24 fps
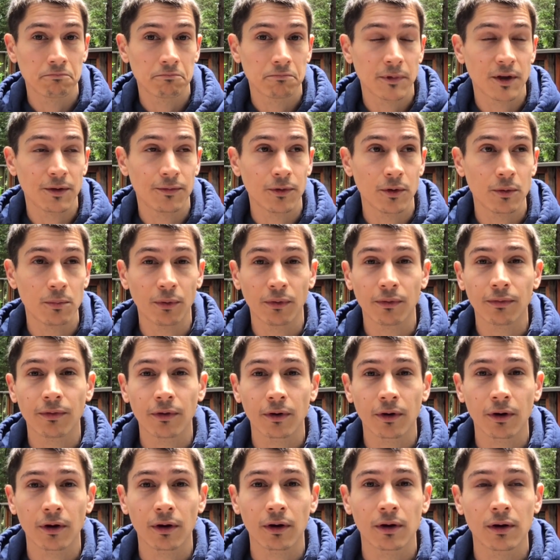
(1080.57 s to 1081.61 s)
if you
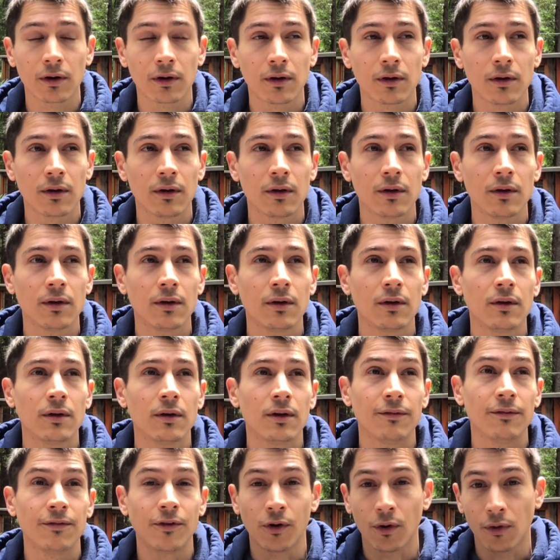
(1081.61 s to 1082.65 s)
prefer,
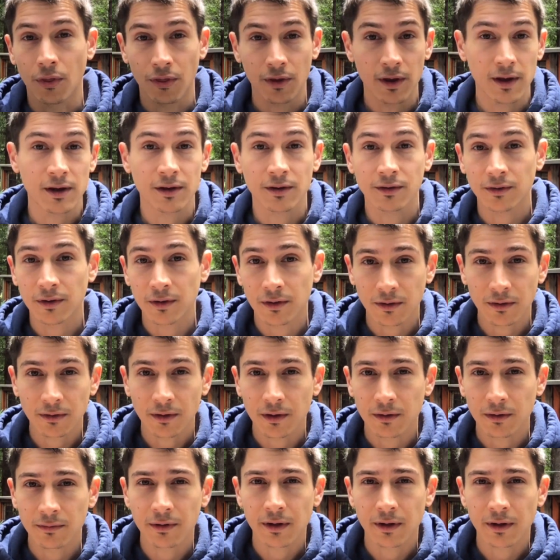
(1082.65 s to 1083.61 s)
if you're a theist instead of a